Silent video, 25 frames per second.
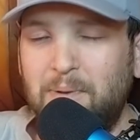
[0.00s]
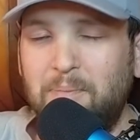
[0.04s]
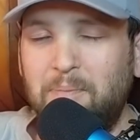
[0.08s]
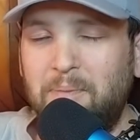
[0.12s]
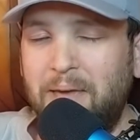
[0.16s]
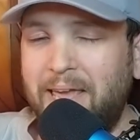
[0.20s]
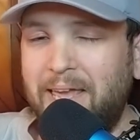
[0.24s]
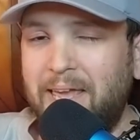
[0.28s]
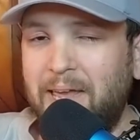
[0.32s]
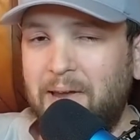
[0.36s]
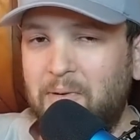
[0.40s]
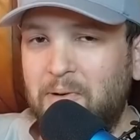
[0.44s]

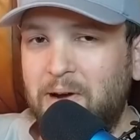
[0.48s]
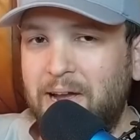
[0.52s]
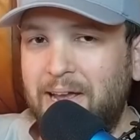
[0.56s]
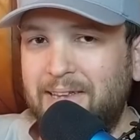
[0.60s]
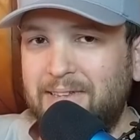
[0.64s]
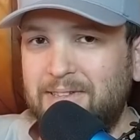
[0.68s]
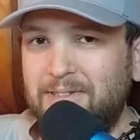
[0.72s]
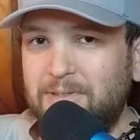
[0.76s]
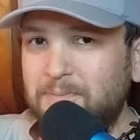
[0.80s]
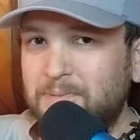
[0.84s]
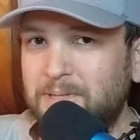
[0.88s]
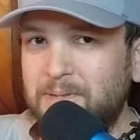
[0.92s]
making
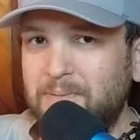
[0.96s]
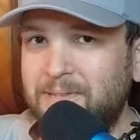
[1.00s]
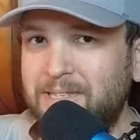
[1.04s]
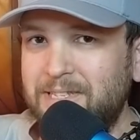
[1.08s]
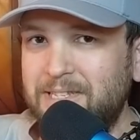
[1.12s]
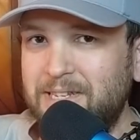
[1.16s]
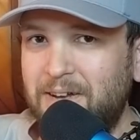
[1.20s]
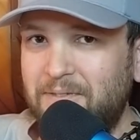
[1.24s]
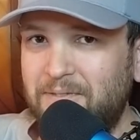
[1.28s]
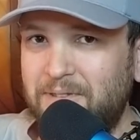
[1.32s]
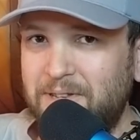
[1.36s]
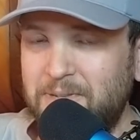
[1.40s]
waves from some of the
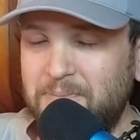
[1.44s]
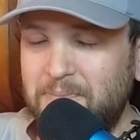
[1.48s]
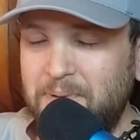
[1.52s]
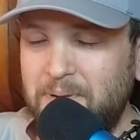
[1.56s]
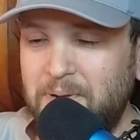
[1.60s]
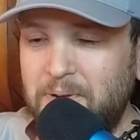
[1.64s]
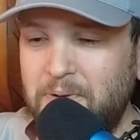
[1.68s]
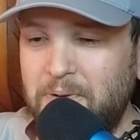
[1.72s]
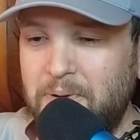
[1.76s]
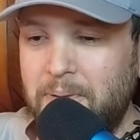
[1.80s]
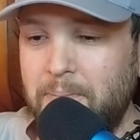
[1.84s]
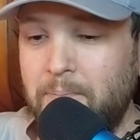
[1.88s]
stuff he's been
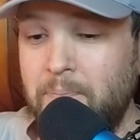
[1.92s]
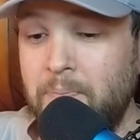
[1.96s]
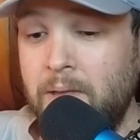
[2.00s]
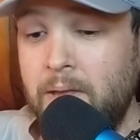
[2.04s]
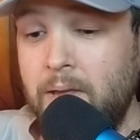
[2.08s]
doing.